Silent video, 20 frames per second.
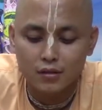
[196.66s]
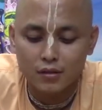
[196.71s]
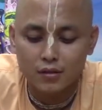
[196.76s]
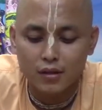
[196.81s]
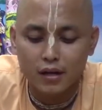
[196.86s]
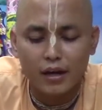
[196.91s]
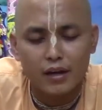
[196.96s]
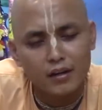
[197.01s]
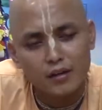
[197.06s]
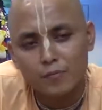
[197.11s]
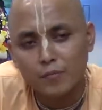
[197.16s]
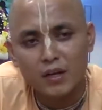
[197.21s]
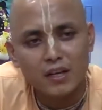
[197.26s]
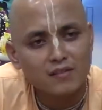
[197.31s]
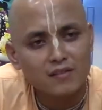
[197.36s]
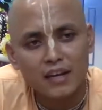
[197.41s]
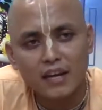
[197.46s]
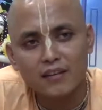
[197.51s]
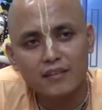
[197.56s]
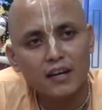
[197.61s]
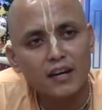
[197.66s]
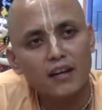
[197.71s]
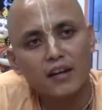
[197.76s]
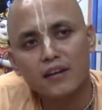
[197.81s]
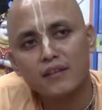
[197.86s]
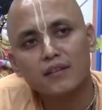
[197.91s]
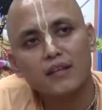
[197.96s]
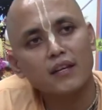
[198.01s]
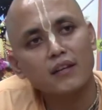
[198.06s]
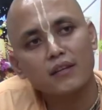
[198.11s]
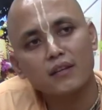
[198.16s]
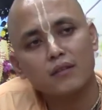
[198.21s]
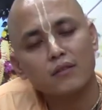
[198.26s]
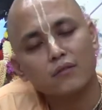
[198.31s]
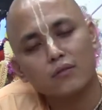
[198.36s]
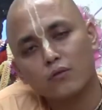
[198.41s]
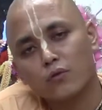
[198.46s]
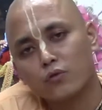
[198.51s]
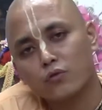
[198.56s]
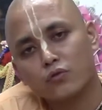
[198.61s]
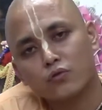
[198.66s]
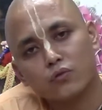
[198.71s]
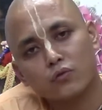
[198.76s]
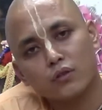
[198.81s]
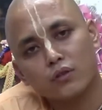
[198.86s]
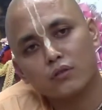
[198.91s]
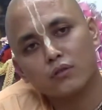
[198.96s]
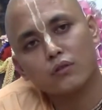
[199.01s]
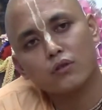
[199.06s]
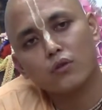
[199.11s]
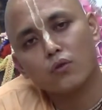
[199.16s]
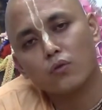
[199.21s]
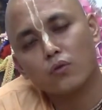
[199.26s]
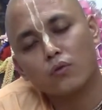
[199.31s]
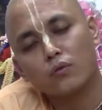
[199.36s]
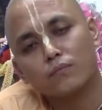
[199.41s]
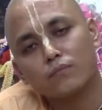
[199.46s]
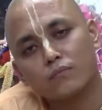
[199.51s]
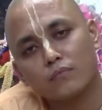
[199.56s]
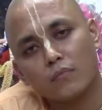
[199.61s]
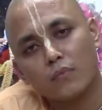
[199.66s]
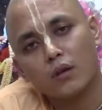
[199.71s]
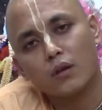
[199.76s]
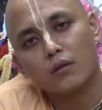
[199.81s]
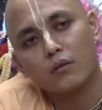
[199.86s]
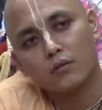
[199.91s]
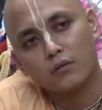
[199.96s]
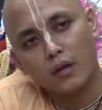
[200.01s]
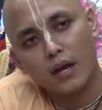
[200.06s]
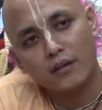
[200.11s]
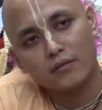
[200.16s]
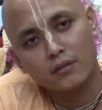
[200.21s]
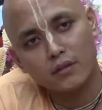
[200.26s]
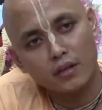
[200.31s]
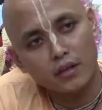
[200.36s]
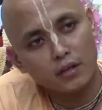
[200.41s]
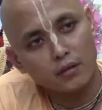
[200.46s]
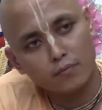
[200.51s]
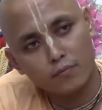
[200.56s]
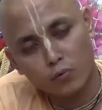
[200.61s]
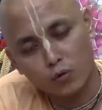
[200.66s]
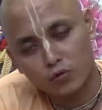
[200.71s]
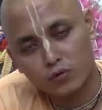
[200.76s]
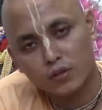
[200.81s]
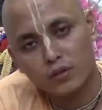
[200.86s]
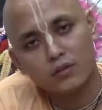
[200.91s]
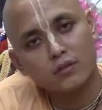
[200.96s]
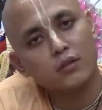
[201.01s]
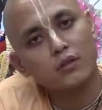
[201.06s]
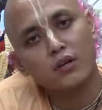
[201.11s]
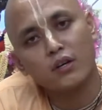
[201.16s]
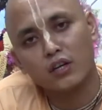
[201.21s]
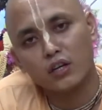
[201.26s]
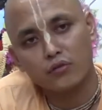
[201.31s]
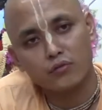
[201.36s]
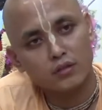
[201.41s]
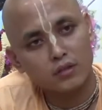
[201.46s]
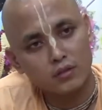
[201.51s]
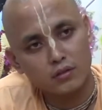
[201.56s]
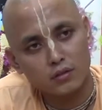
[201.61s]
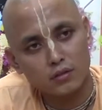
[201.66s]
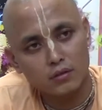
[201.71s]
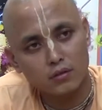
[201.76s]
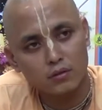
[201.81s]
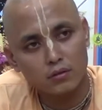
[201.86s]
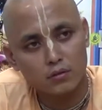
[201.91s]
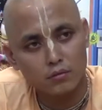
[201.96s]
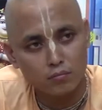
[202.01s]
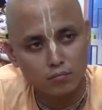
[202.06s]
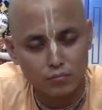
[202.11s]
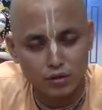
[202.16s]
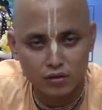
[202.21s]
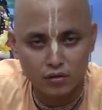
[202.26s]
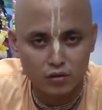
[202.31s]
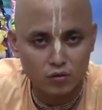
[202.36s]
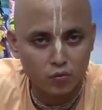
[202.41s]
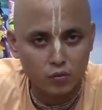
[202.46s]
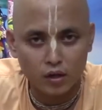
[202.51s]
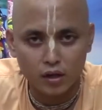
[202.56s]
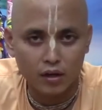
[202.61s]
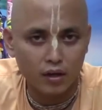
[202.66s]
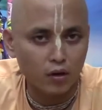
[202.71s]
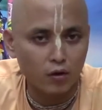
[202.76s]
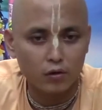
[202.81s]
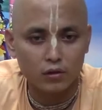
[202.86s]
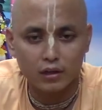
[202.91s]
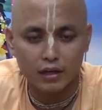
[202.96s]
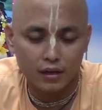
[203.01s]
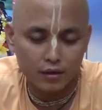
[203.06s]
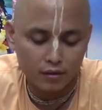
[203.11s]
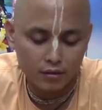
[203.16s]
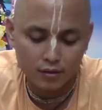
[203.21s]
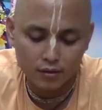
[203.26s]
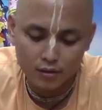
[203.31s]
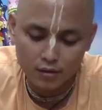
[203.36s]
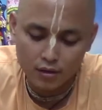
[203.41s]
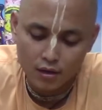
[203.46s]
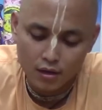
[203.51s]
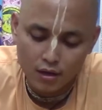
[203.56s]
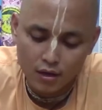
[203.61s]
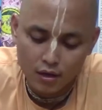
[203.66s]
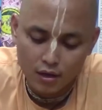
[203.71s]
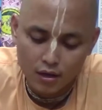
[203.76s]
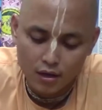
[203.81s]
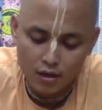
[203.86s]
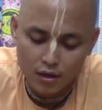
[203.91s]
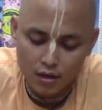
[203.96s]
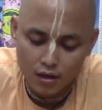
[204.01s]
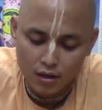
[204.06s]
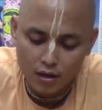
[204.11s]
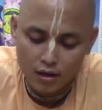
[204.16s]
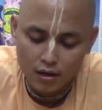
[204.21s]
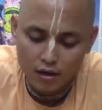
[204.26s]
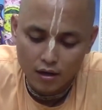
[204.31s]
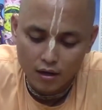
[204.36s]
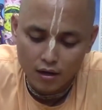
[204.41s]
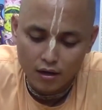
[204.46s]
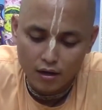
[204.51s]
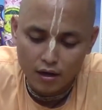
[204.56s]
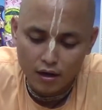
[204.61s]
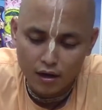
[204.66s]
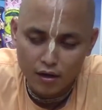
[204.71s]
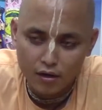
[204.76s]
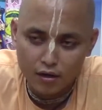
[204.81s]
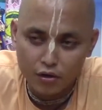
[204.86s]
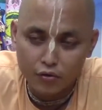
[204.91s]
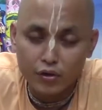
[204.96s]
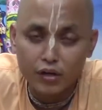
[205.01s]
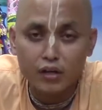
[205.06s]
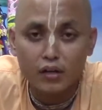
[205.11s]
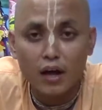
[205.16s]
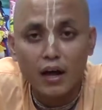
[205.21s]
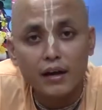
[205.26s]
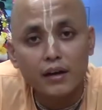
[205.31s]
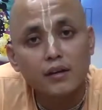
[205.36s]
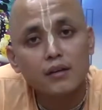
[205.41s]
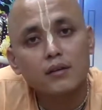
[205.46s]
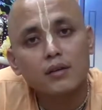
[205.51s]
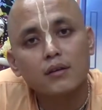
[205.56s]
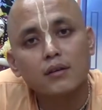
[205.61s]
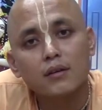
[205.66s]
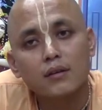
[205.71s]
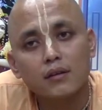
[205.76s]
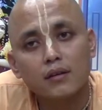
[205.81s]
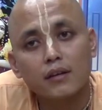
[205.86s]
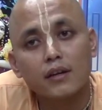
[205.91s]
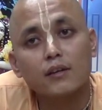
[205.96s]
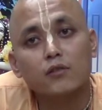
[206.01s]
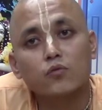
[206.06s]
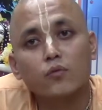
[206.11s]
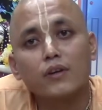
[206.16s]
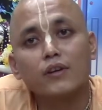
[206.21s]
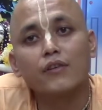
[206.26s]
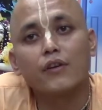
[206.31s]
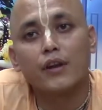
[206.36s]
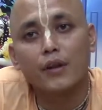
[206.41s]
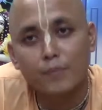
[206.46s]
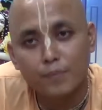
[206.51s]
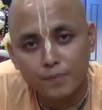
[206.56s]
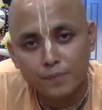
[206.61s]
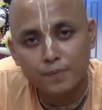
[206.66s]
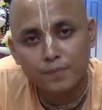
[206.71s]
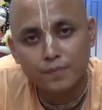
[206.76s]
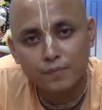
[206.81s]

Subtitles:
And he prays like that, and then he goes, as the day proceeds, he continues his business work and all that. And during night, he gets one dream.